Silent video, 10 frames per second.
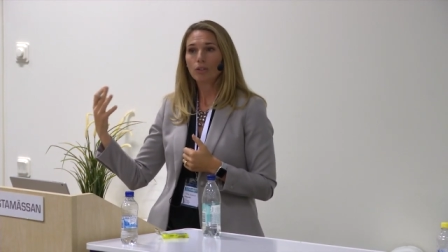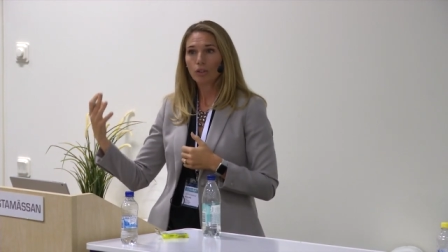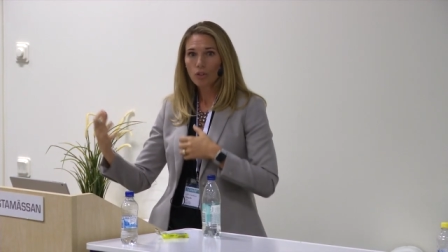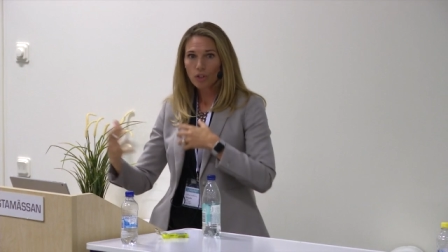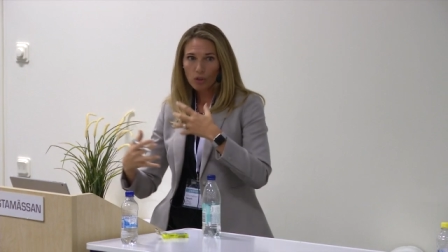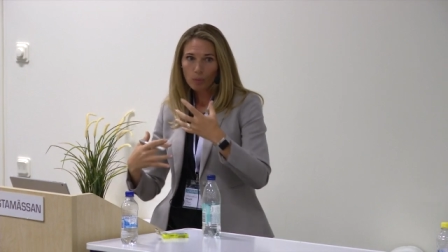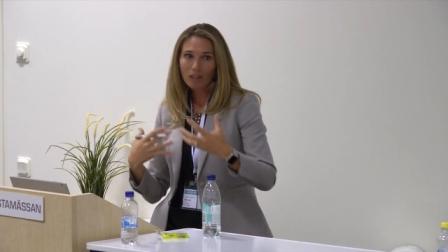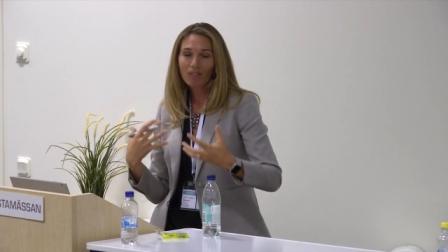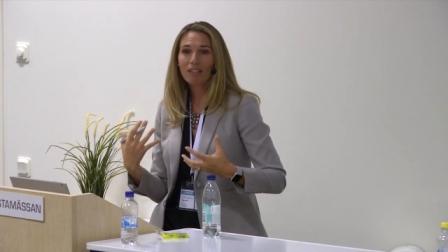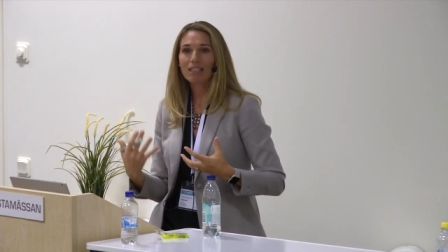
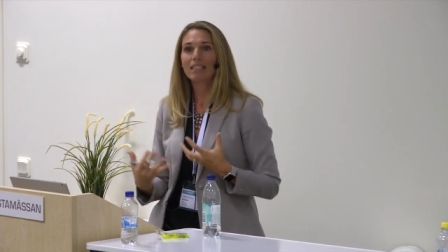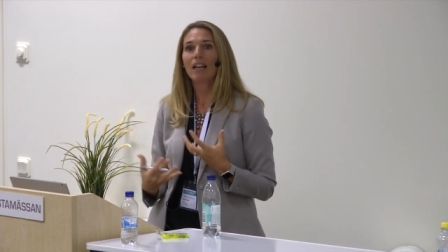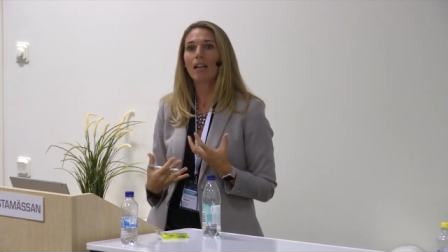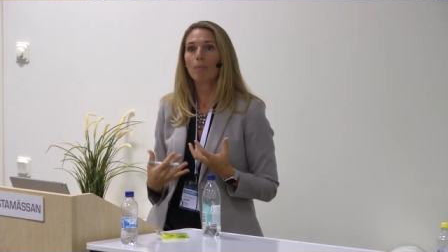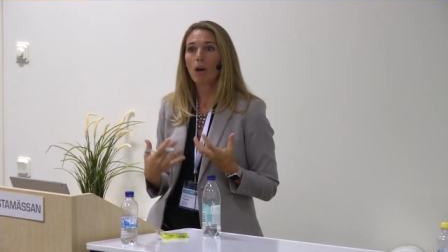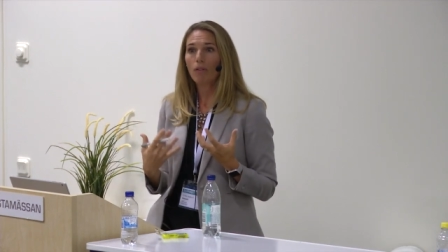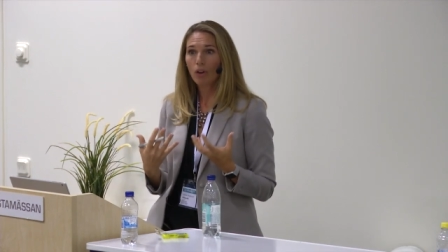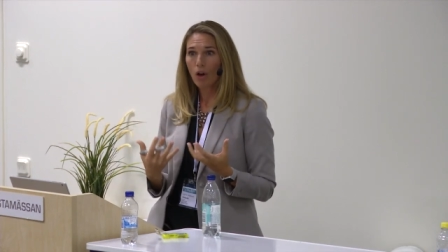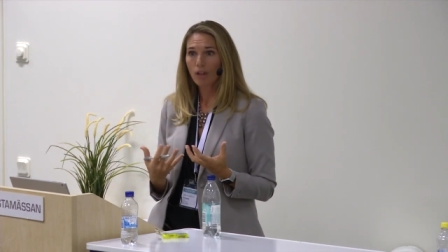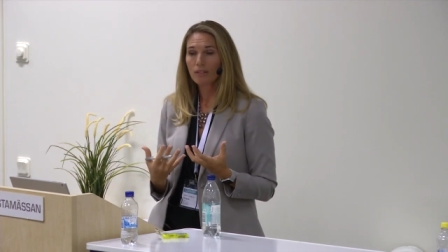consuming this type of
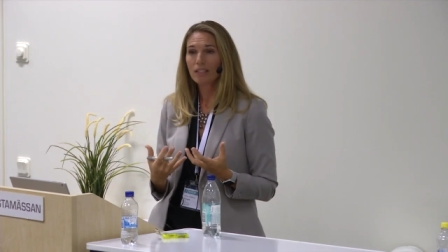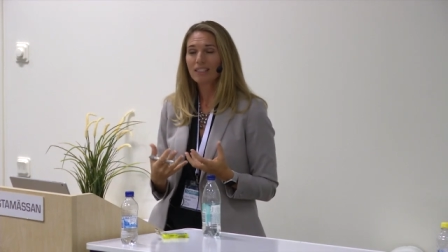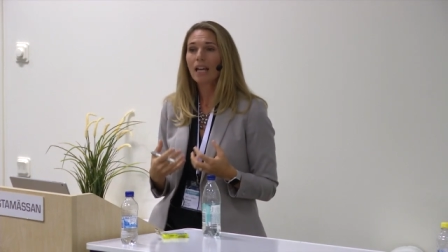content